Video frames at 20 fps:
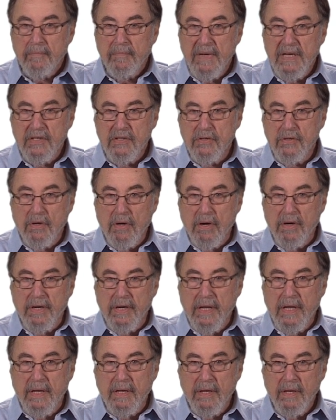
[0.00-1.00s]
Messenger
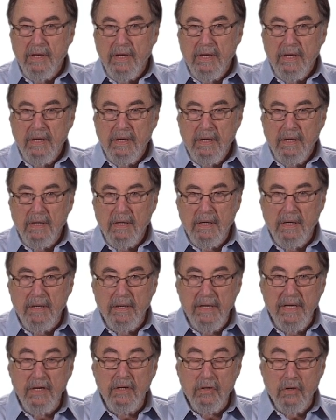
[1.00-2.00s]
RNA uh,
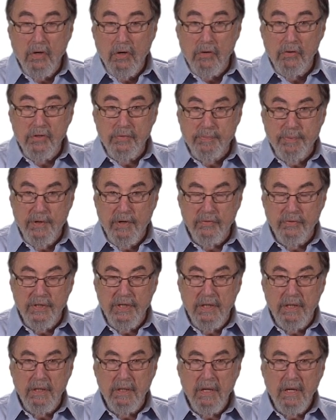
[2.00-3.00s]
encodes
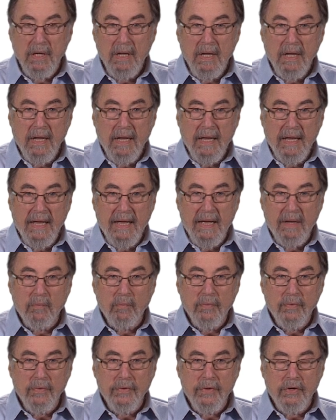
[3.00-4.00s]
protein,
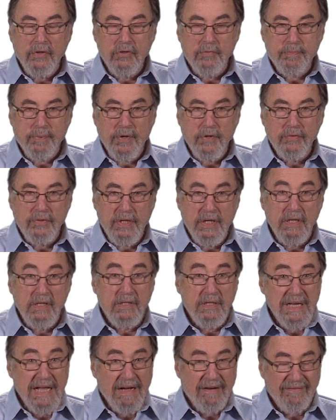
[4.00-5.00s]
and those
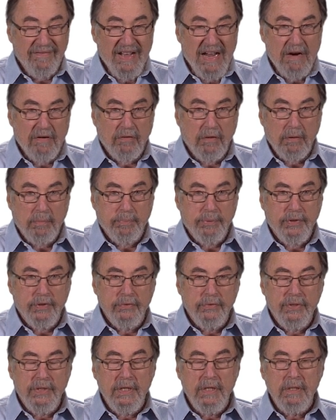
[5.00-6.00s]
proteins, now viral
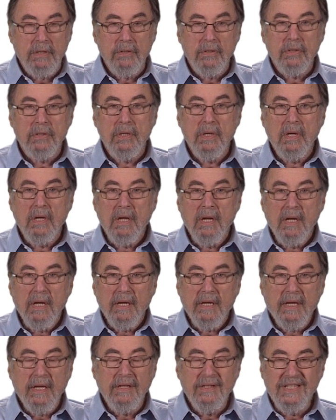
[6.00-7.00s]
proteins,
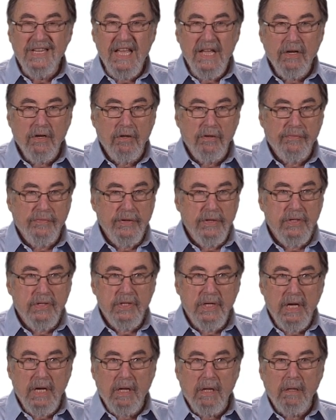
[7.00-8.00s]
can take over a
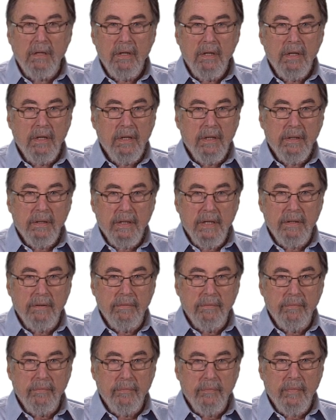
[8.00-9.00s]
cell,
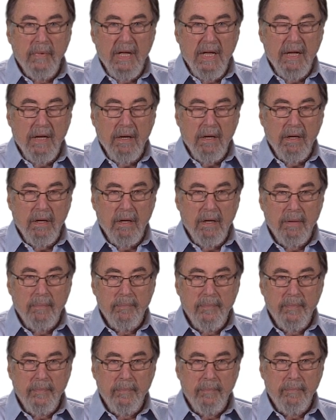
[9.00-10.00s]
can uh,
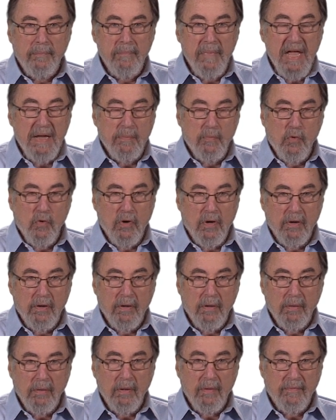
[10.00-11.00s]
make
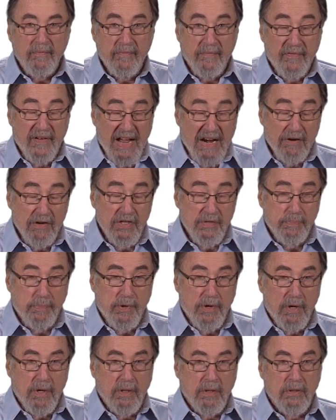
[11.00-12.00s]
more virus
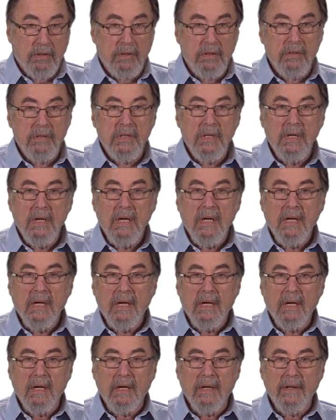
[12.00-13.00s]
particles.
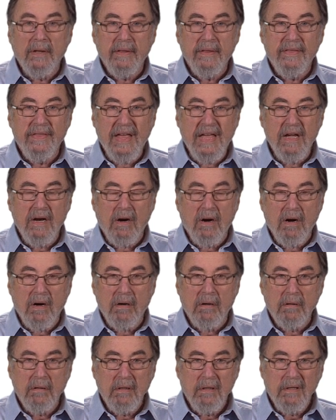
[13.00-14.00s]
Uh, they
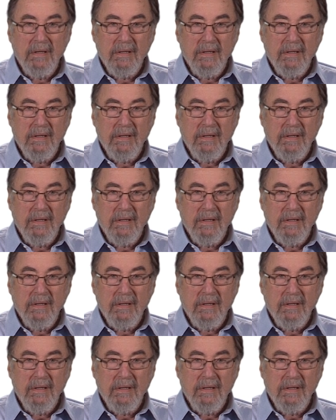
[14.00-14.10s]
are